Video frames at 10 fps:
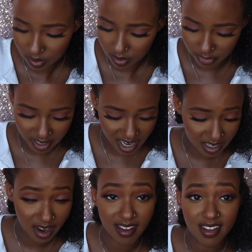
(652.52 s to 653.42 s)
if you guys
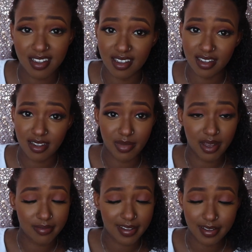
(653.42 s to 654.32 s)
are lucky, I
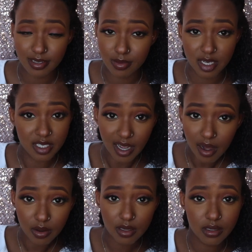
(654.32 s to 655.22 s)
might invite you to my
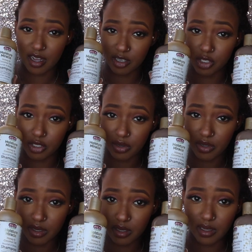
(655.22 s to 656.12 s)
shower so I can show
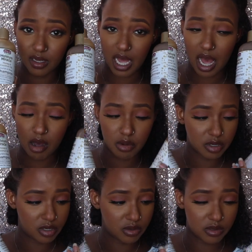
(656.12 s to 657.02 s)
you how I
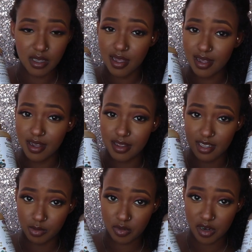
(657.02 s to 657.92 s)
would use
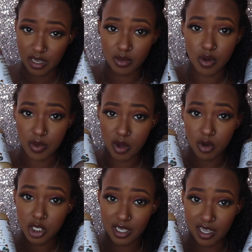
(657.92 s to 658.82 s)
these products and what my
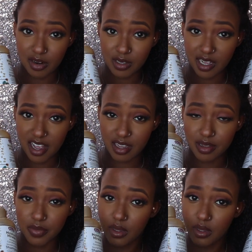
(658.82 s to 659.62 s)
wash day looks like.